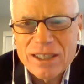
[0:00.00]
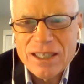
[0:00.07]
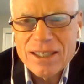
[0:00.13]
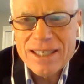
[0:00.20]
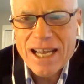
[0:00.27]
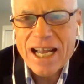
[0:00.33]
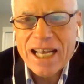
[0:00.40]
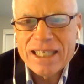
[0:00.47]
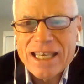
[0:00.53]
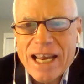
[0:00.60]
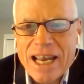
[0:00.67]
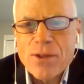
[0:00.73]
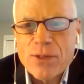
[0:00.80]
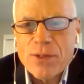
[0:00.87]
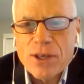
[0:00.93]
These guys
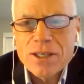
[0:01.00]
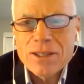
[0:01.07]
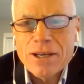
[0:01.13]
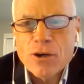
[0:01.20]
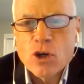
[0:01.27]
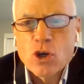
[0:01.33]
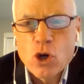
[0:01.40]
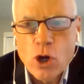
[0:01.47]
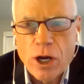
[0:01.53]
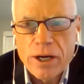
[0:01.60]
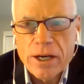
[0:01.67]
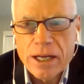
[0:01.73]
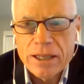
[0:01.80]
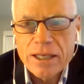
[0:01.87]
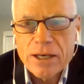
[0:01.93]
now think they're
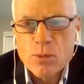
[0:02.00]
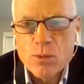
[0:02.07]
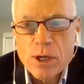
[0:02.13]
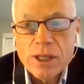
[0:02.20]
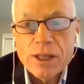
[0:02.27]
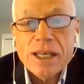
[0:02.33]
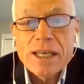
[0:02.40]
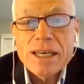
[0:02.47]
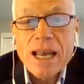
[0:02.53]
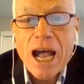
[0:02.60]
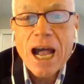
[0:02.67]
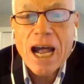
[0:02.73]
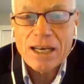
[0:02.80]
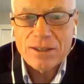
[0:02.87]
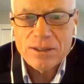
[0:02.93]
good, and they're really
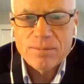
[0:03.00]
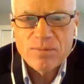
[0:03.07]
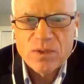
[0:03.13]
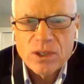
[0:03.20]
not.